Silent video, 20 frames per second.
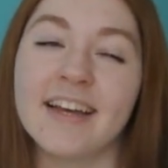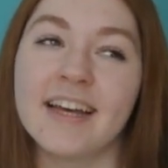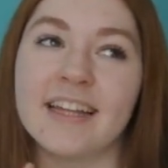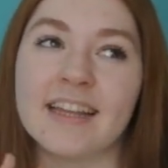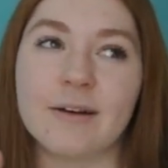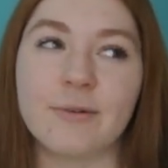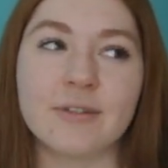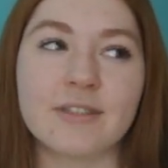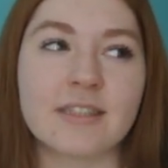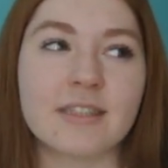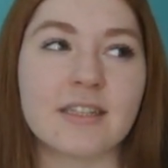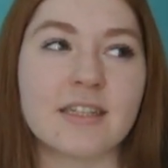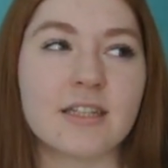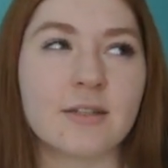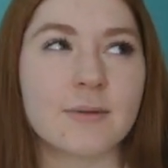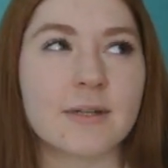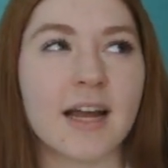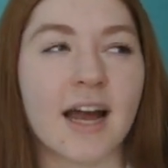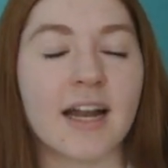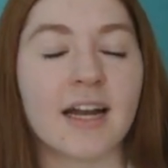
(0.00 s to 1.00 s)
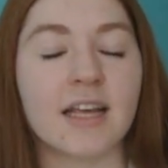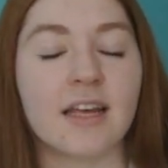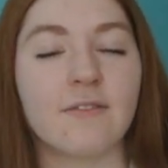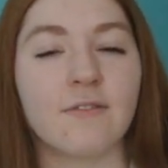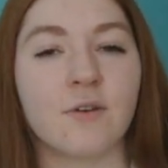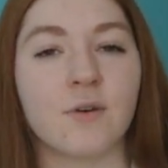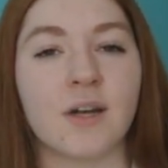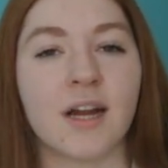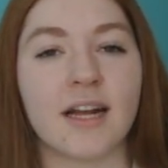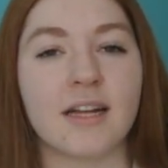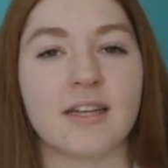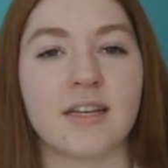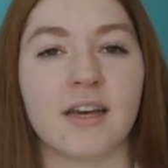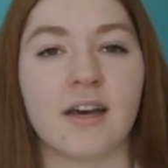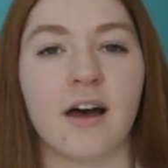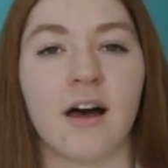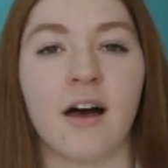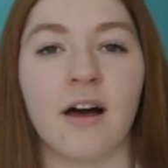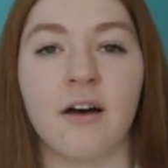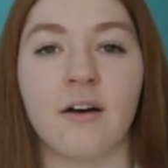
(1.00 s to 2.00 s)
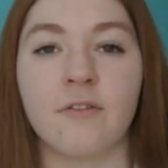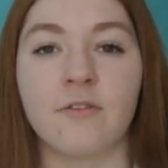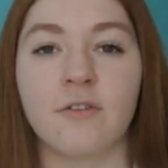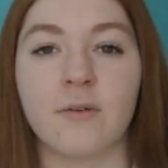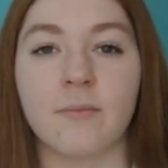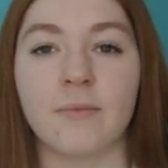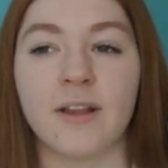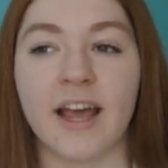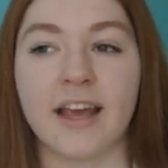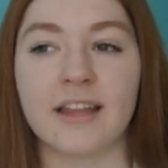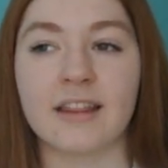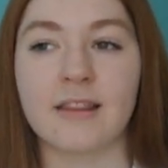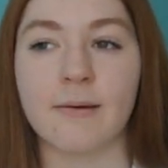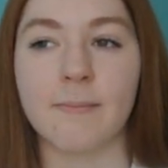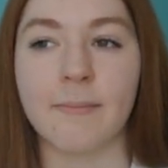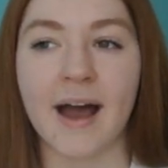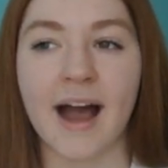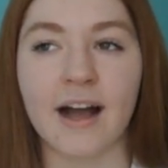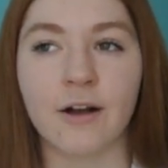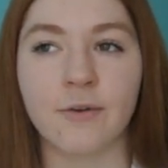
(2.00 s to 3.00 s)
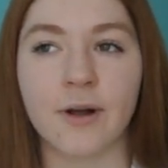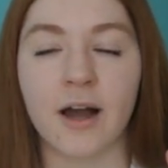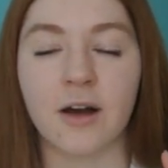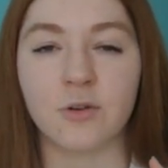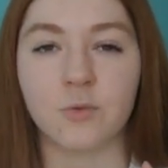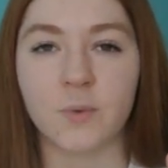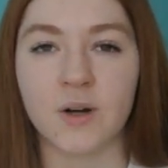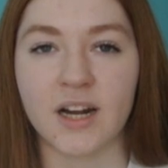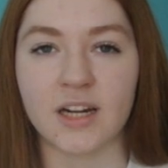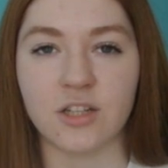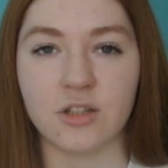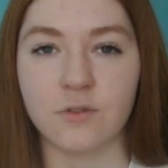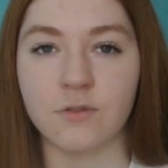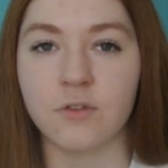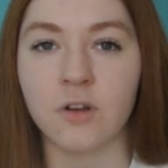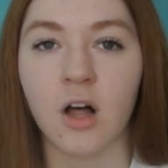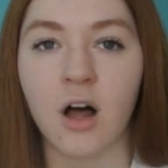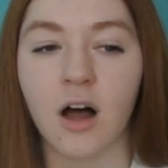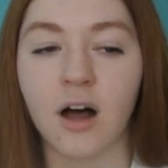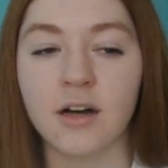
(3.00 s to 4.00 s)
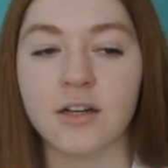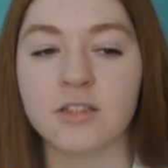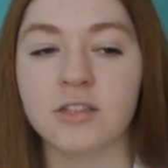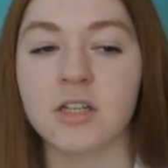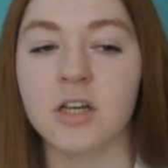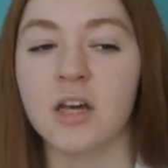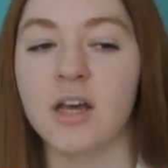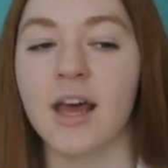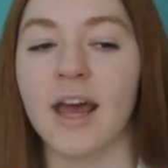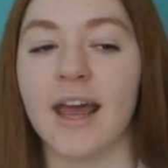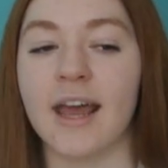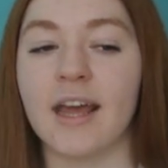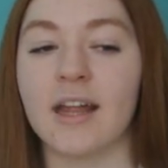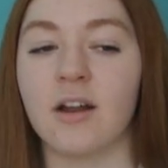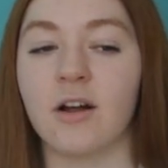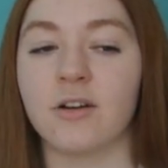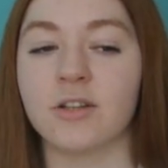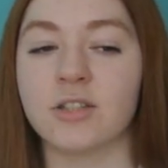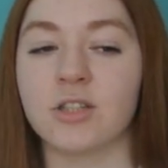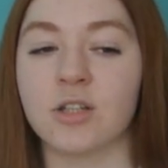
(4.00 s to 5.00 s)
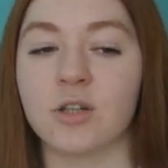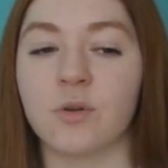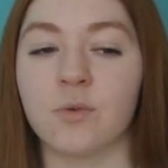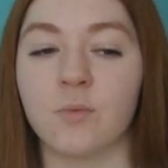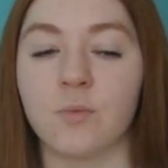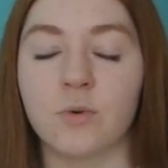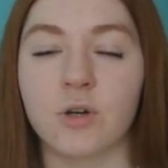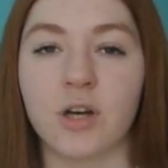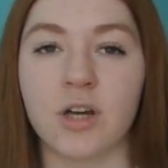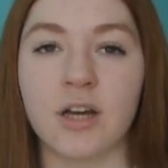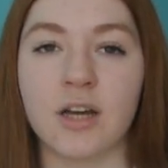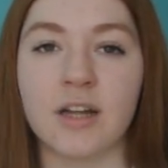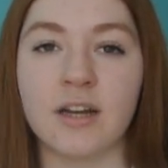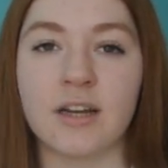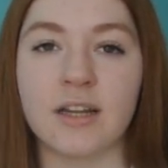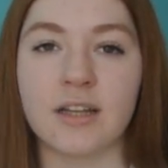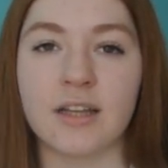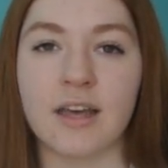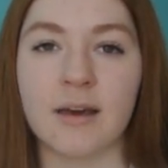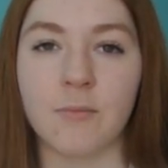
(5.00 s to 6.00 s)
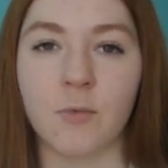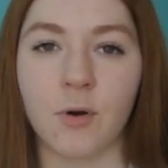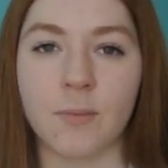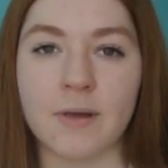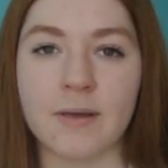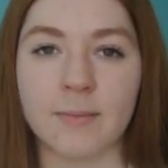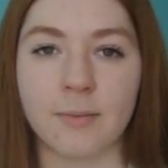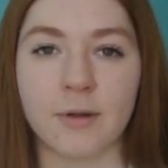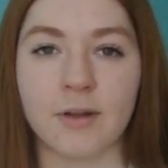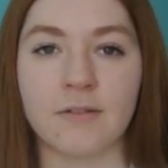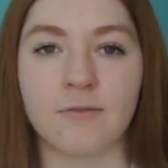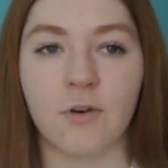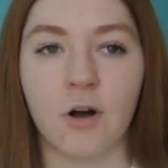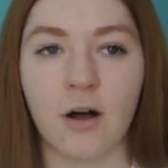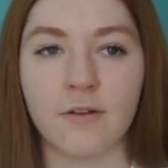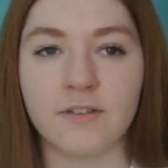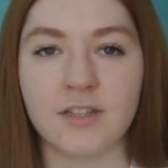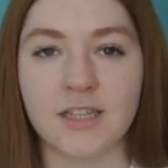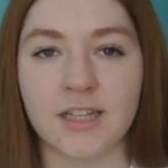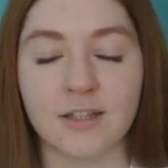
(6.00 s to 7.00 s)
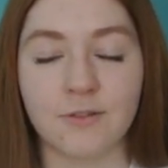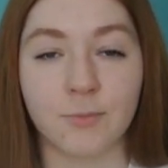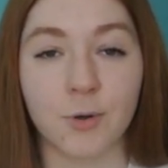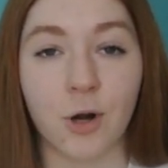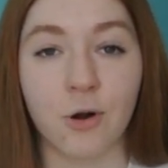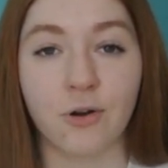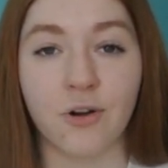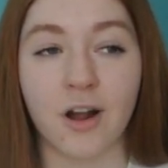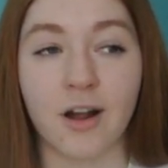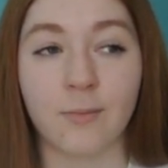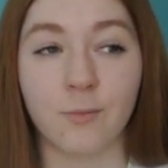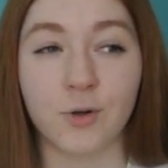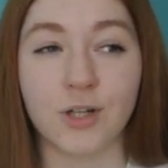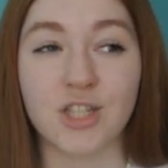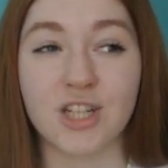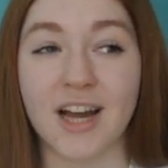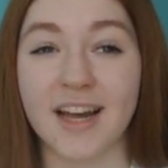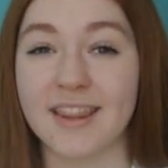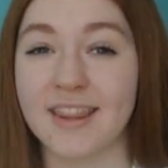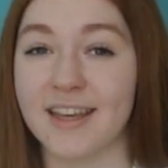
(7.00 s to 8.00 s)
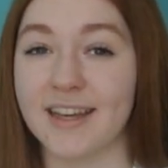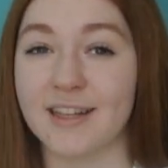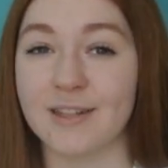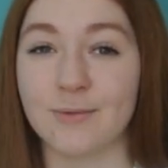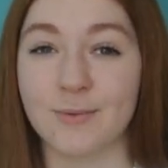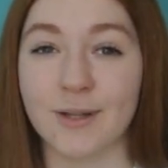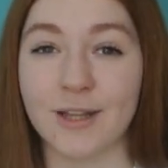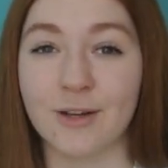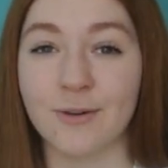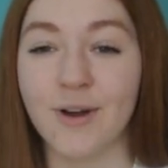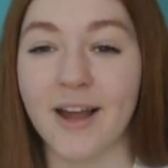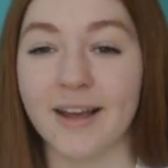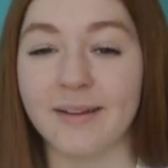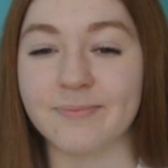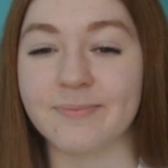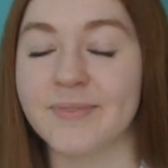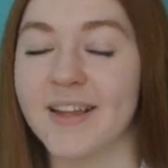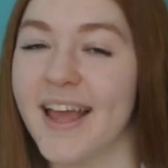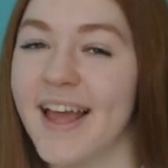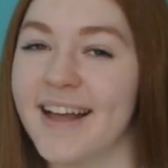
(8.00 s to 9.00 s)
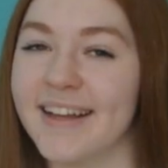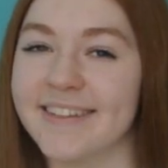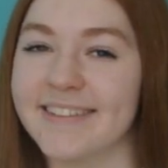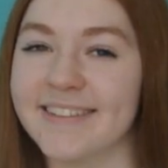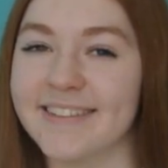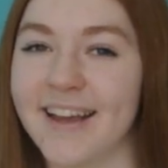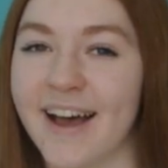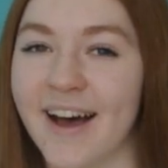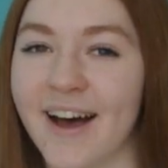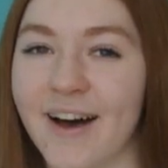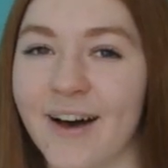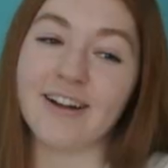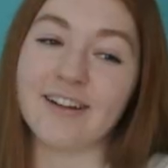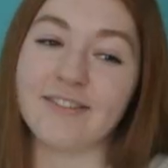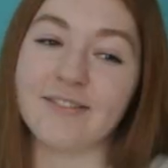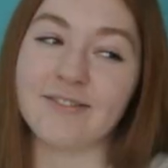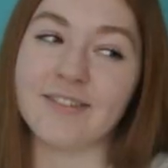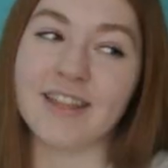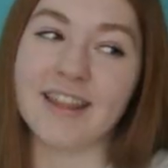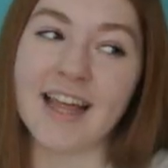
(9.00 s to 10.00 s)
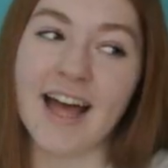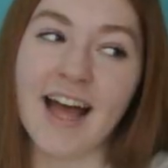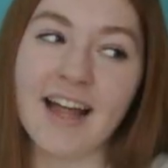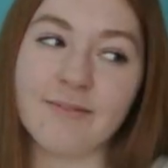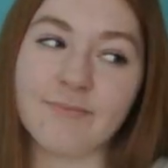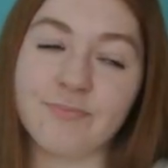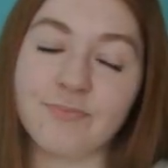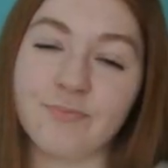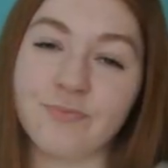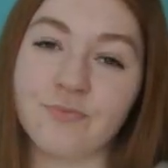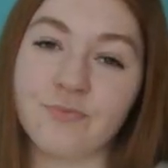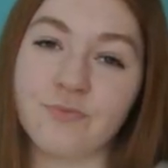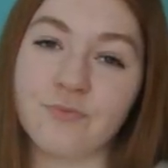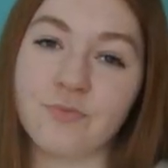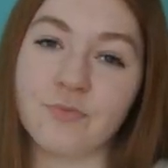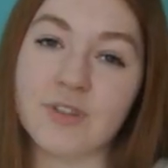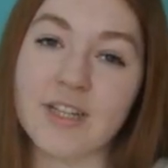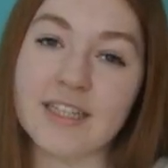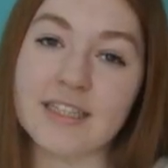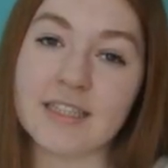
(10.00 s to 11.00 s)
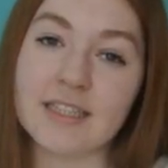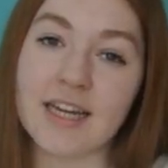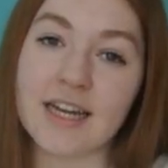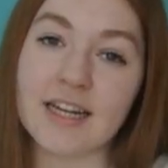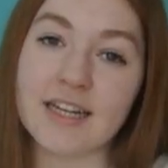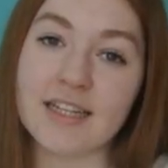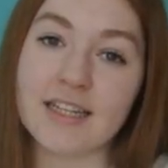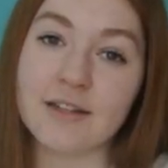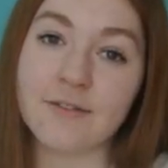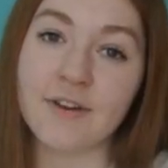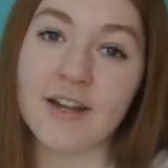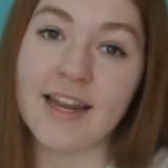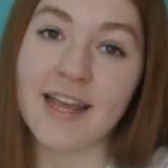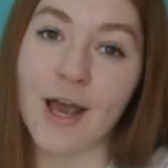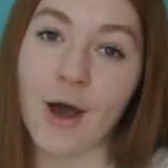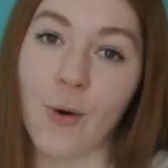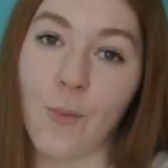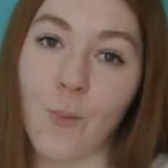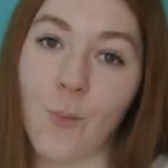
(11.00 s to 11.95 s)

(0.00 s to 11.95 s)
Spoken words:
this would kind of give you an idea of like the background when I do vlogs, and also could get more people involved in this program, which I think is really great. So with that, let's get into the video.